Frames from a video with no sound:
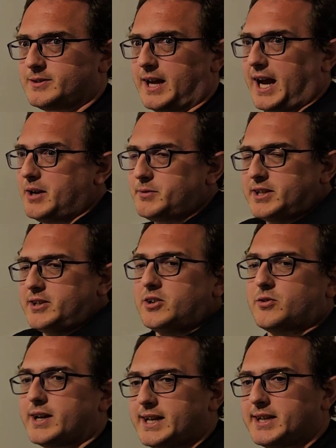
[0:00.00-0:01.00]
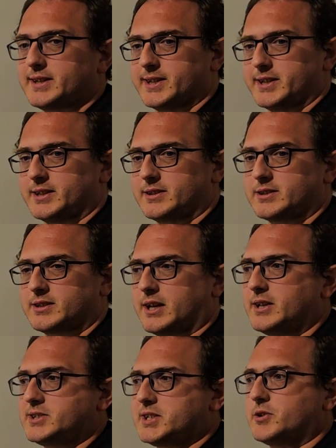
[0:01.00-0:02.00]
Adam didn't know anything
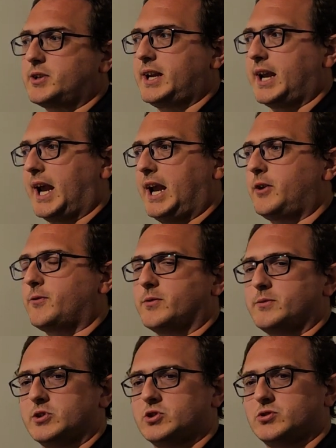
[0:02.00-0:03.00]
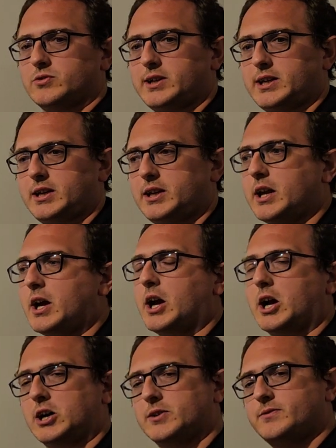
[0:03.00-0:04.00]
until he ate from the tree
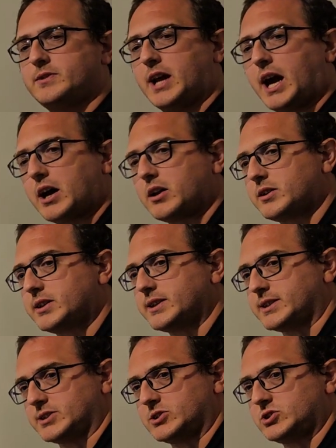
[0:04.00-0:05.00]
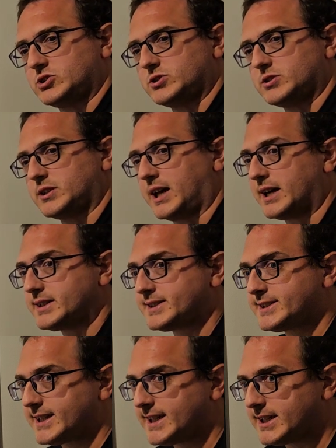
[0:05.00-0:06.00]
of knowledge. Not
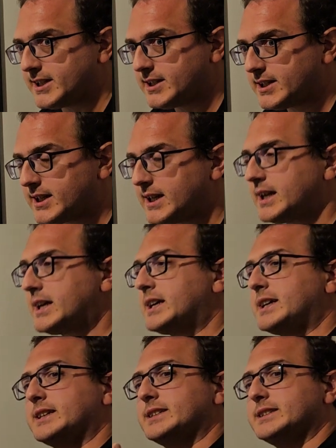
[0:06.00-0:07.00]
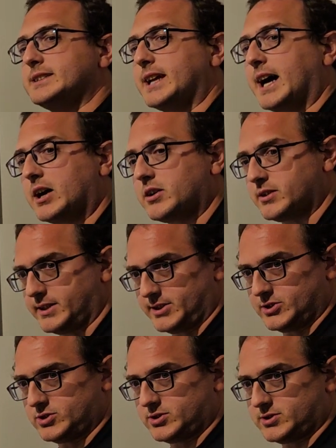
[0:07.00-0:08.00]
sin,
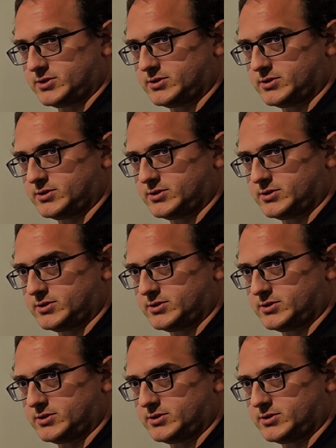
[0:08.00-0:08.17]
knowledge.